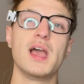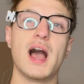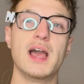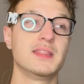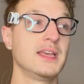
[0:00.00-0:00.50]

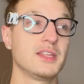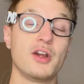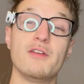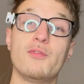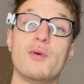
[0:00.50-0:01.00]
I think there
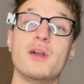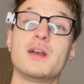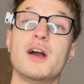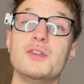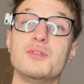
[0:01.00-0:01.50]
are foreign
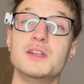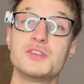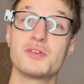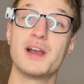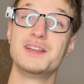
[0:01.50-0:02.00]
countries
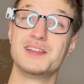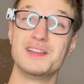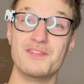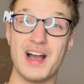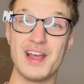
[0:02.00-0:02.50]
trying to
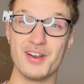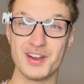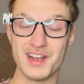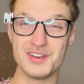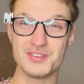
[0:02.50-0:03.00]
divide our
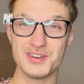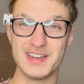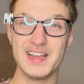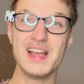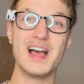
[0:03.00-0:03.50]

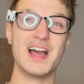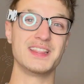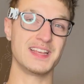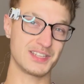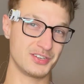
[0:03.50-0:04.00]
country. I
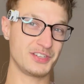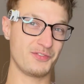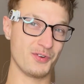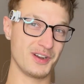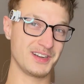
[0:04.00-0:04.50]
think there's
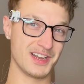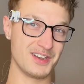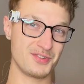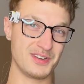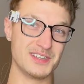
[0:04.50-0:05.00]
foreign
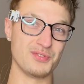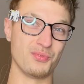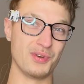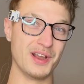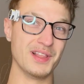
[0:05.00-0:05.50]
countries
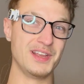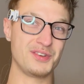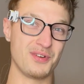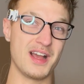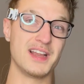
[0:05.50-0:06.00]
really
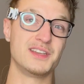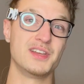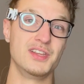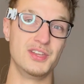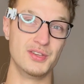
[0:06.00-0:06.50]
trying
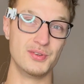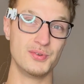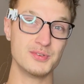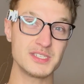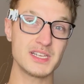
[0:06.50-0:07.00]
to
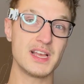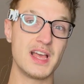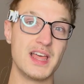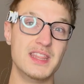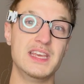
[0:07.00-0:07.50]
use
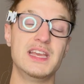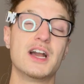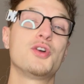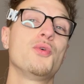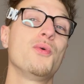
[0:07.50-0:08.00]
the
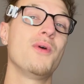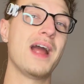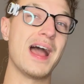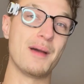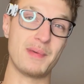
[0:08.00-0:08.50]

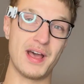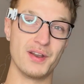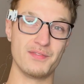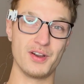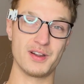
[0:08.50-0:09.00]
crap out
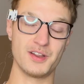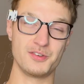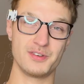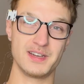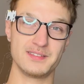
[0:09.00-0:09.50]
of our
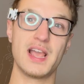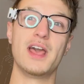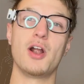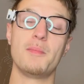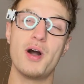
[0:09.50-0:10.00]
country,
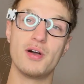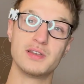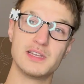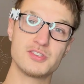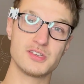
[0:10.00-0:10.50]
and our
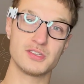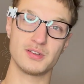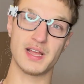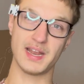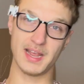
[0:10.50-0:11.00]
politicians are
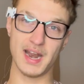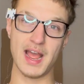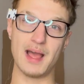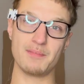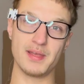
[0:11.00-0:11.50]
letting it
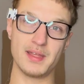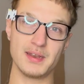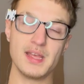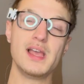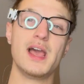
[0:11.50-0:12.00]

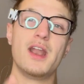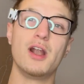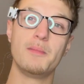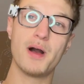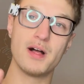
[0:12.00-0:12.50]
happen, and
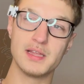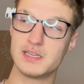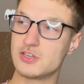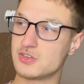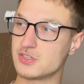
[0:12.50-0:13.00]
our
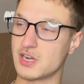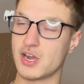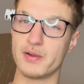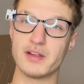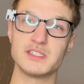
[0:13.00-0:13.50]
politicians go
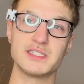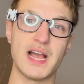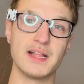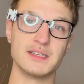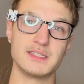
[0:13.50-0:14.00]
around
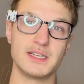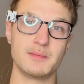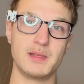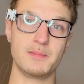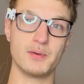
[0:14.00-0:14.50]
silencing
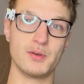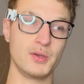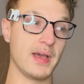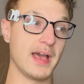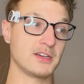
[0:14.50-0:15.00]
people
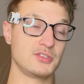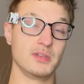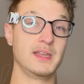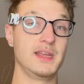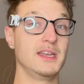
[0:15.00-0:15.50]
who
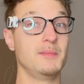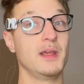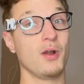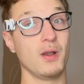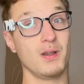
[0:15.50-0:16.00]
actually need to be
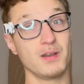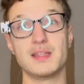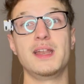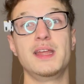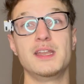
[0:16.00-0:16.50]
heard.
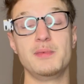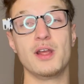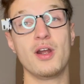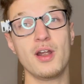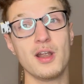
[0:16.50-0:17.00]
They need to be
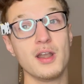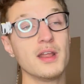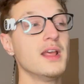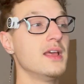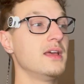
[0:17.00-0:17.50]
heard,
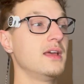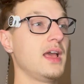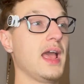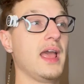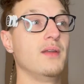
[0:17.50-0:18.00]

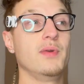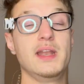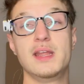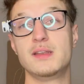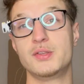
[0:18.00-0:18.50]
and we
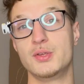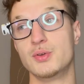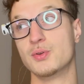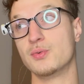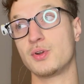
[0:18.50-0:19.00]
need
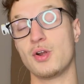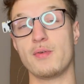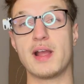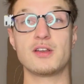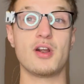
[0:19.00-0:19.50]
to
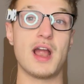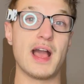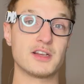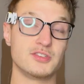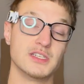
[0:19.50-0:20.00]
correct our
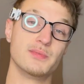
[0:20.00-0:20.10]
actions.